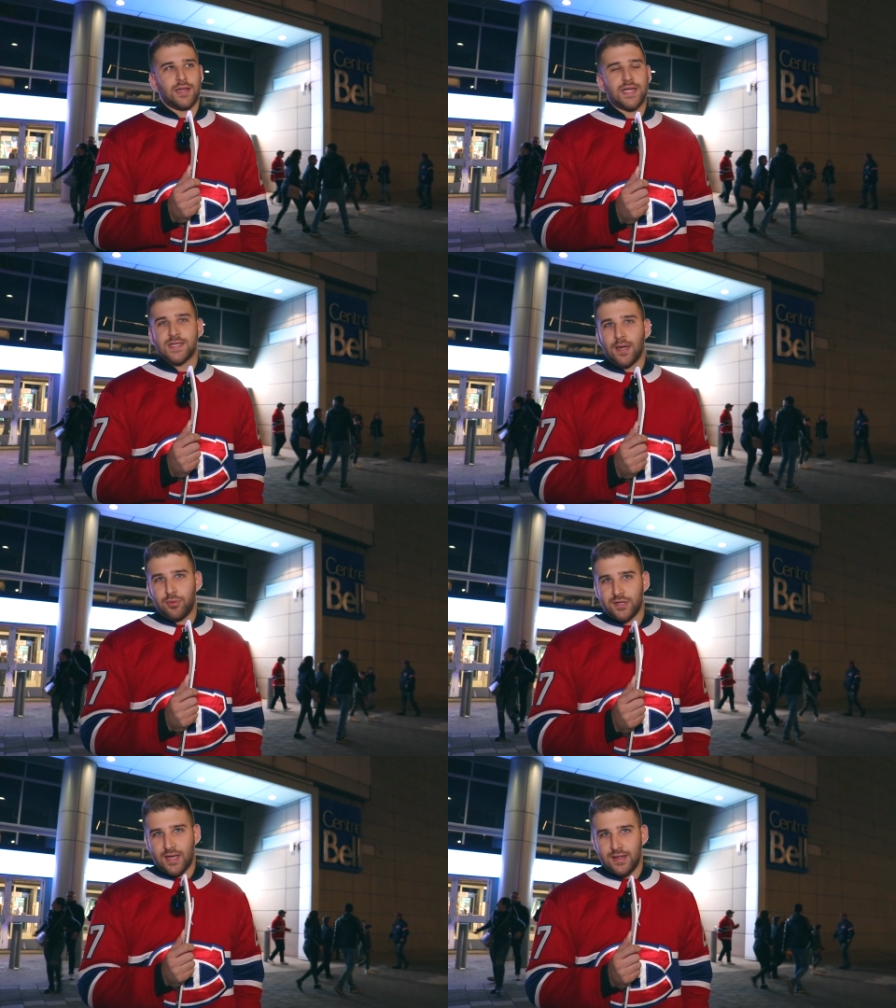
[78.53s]
Let's not
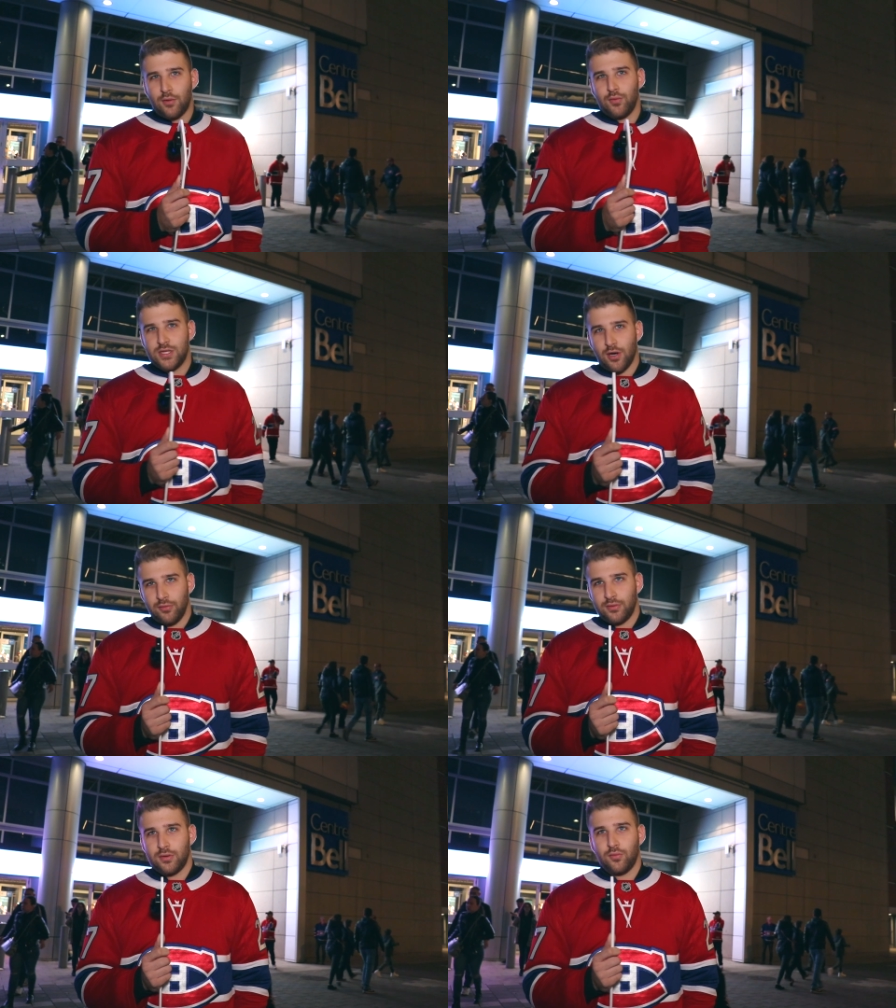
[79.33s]
pretend that we
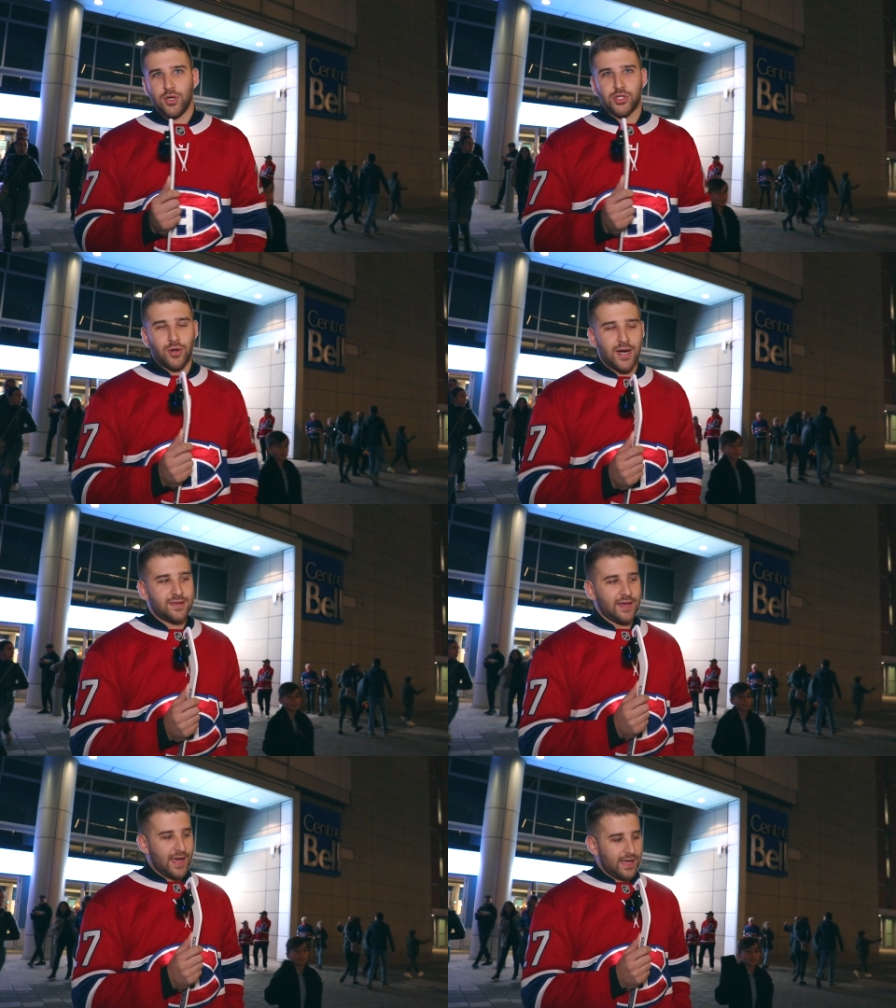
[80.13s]
don't. We're
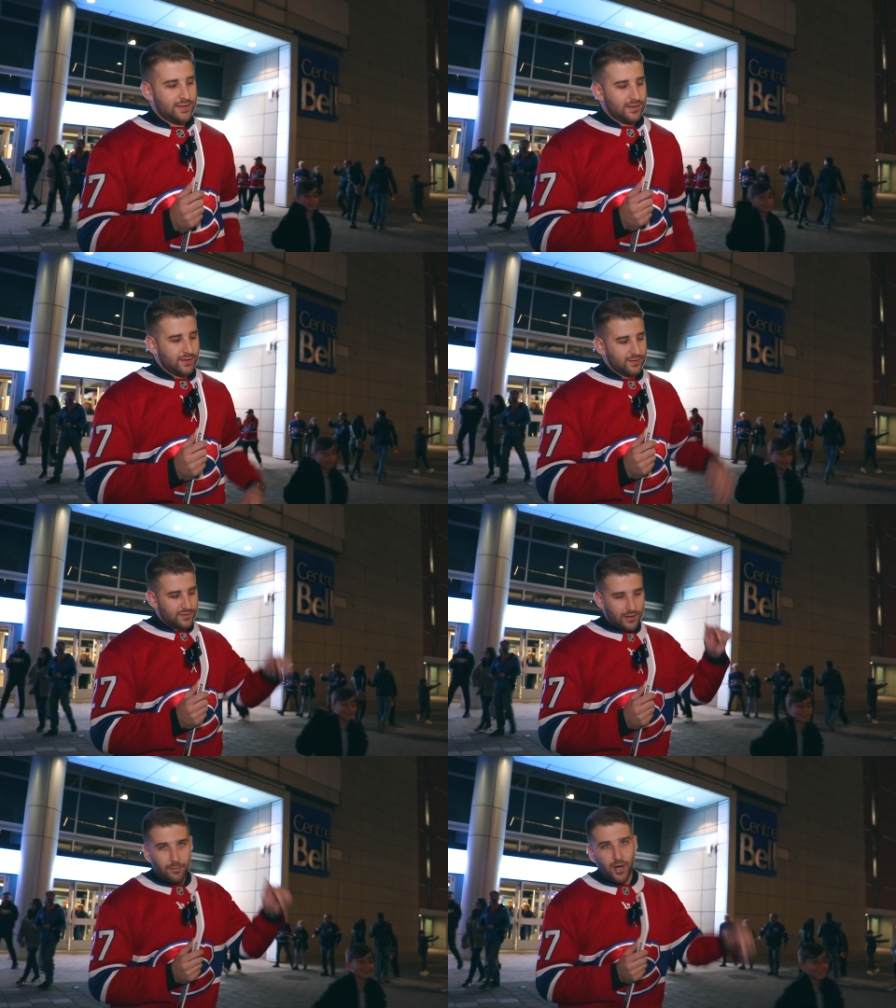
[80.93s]
trying to head
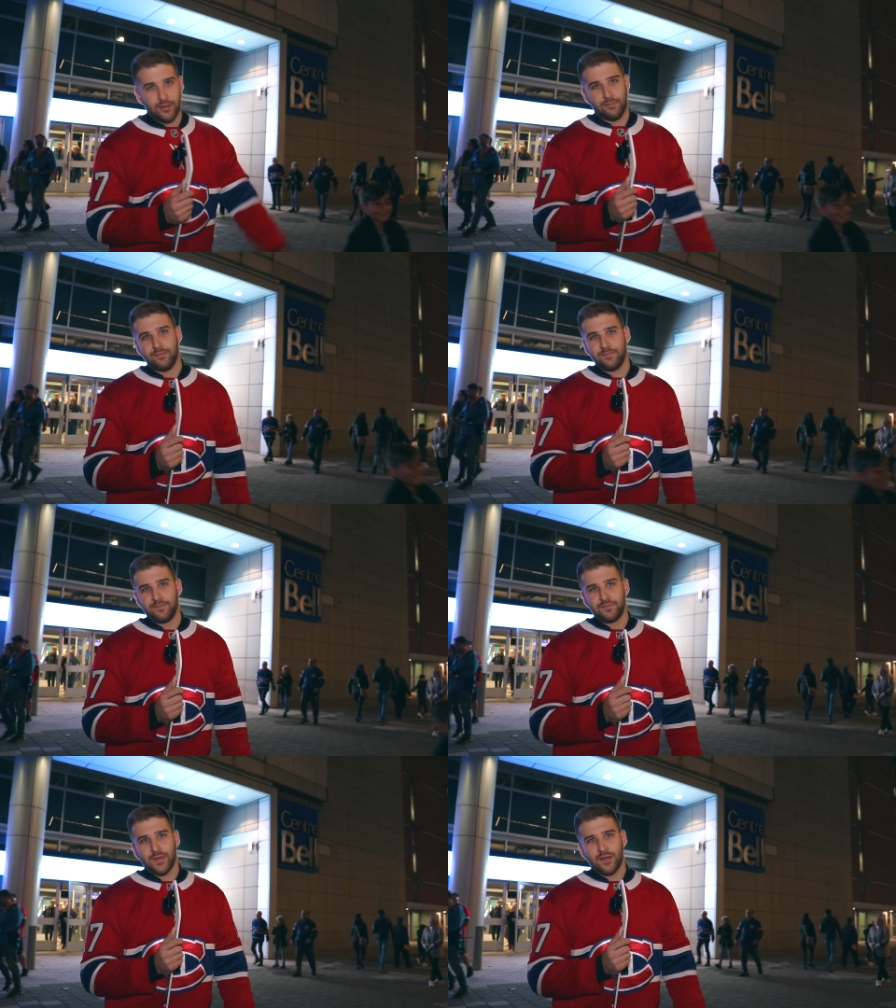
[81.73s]
to the bottom
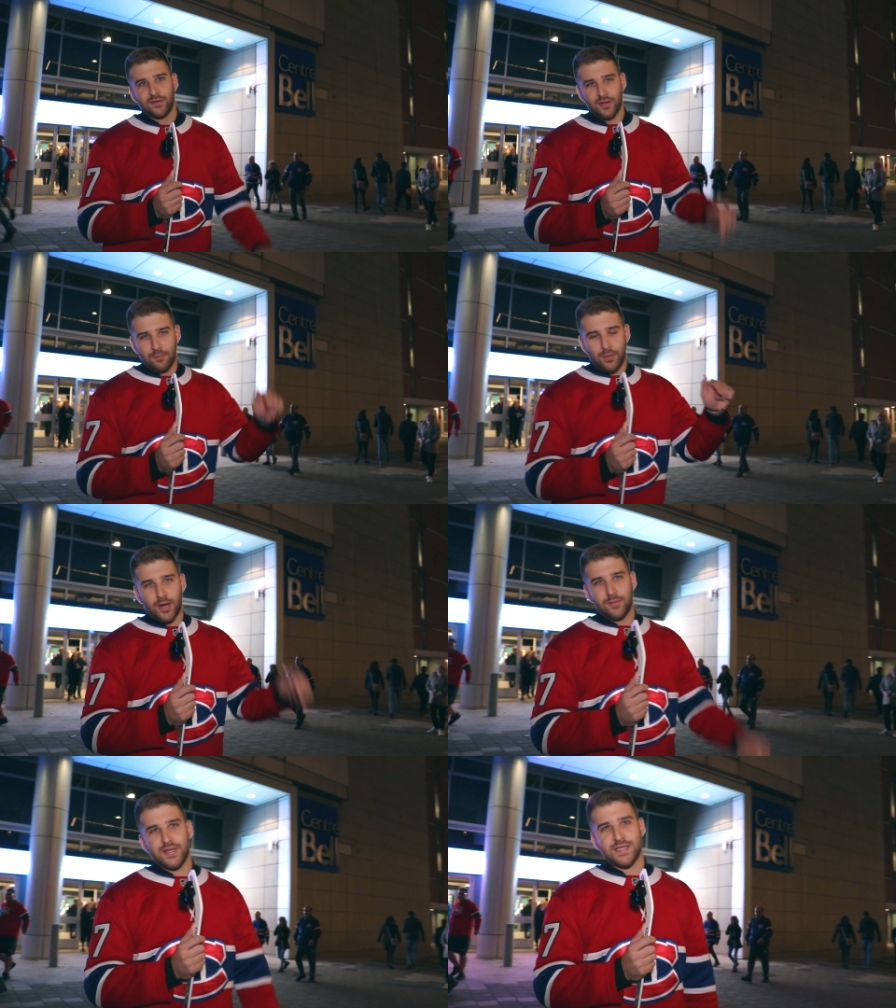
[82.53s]
to the
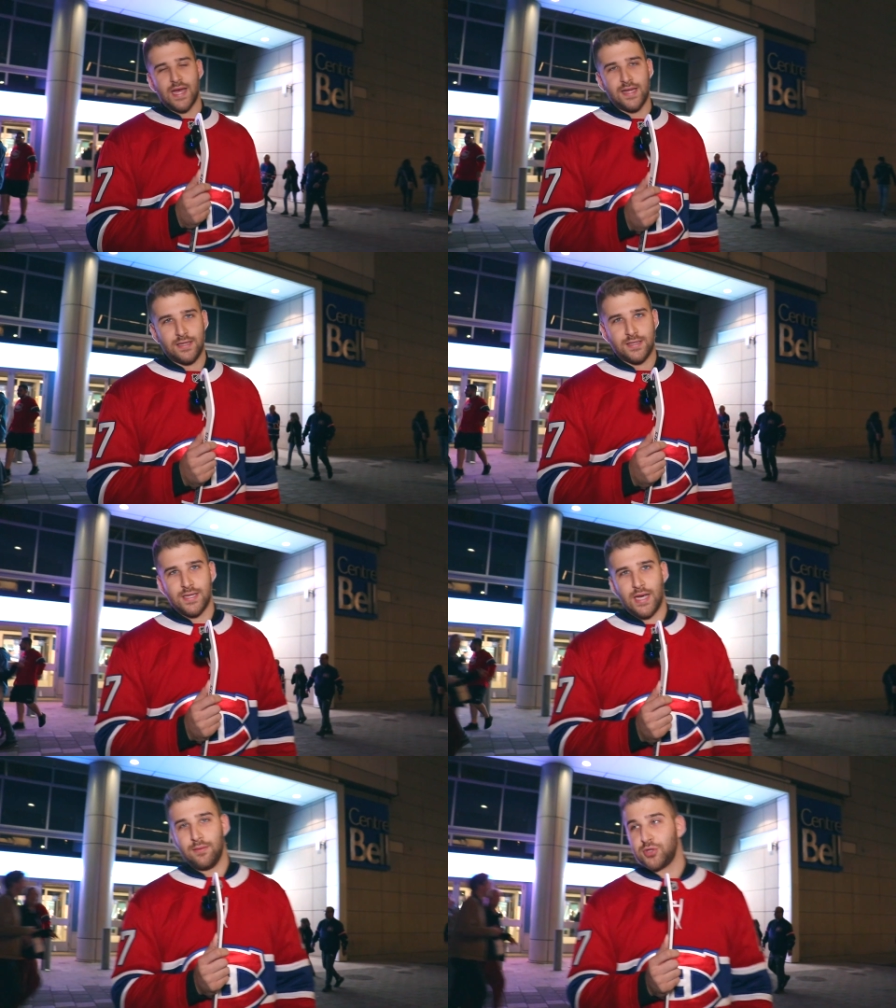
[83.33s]
bottom of the
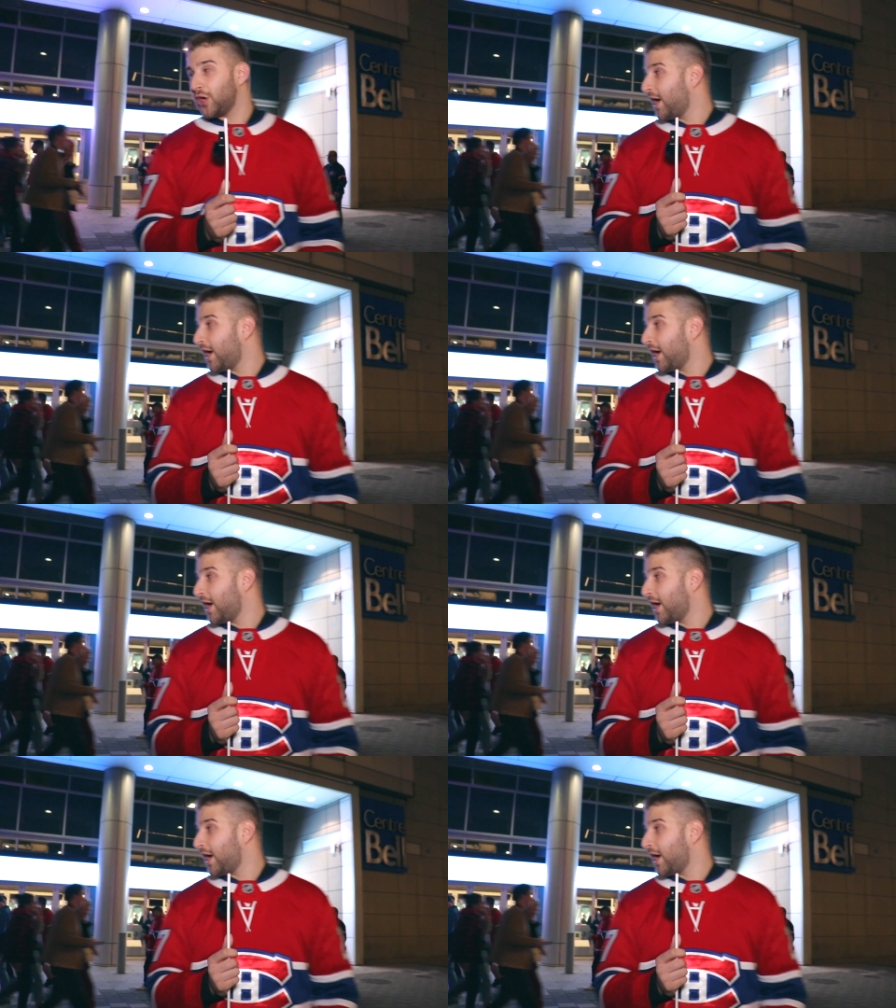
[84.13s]
standings. And I'm sure